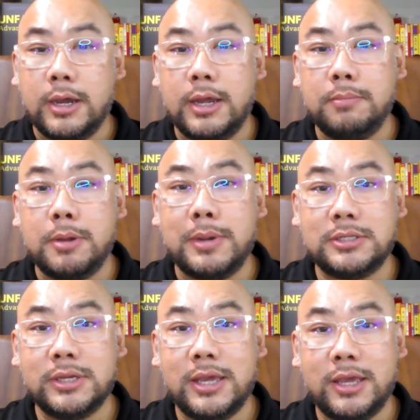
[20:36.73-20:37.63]
I'm
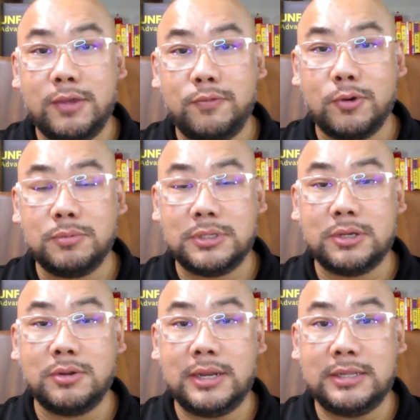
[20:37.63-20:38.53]
Master KK from
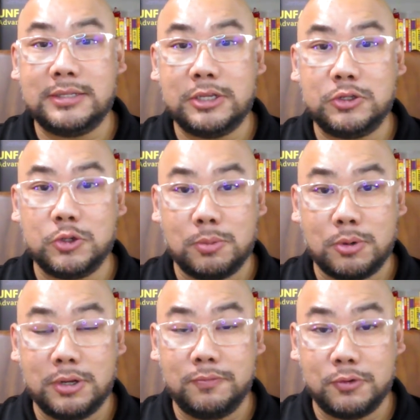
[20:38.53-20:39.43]
Circle 96, your
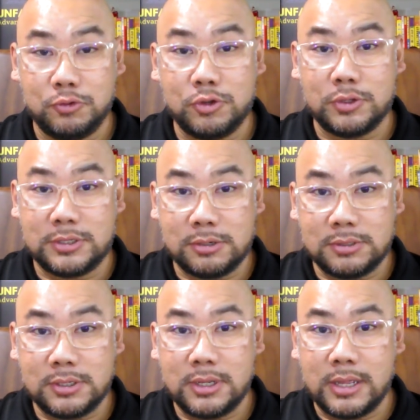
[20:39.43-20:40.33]
modern Feng Shui
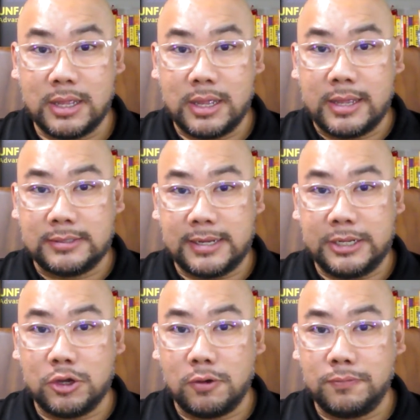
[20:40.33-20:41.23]
consultant,
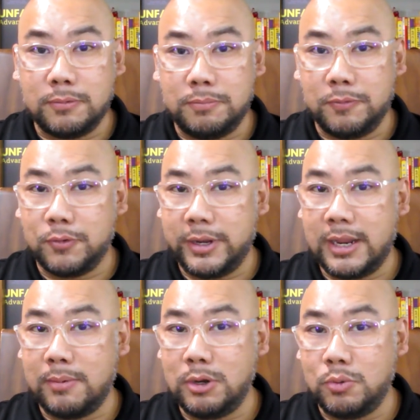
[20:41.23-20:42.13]
signing off. Before
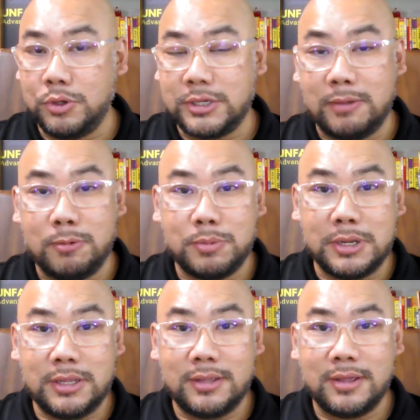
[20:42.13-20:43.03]
that, I want to wish
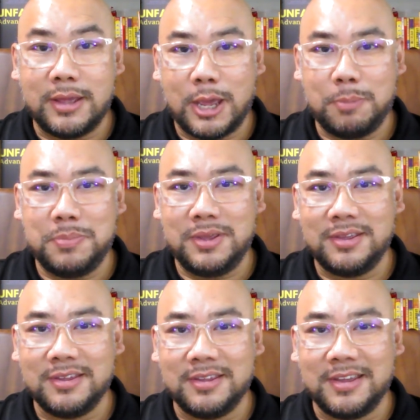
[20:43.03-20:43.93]
everybody happy,
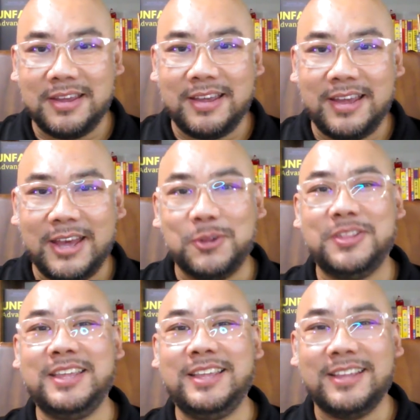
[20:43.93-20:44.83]

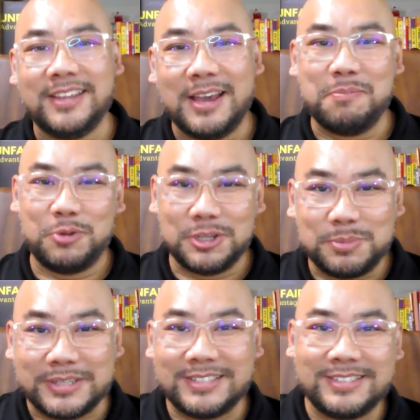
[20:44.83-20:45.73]
healthy and
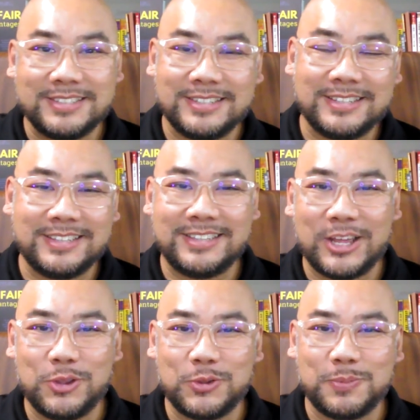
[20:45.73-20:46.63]
prosperous.
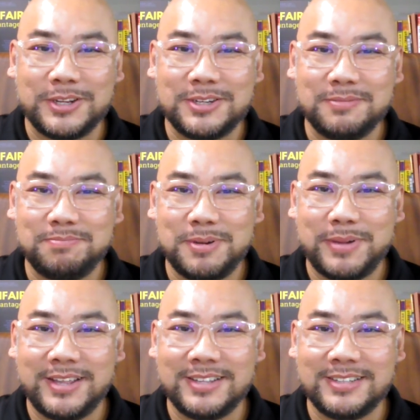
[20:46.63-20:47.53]
Thank you so much. Bye
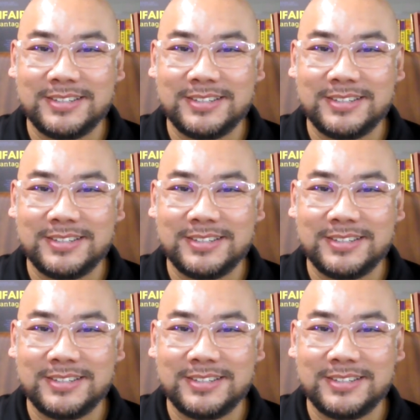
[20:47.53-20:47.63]
bye.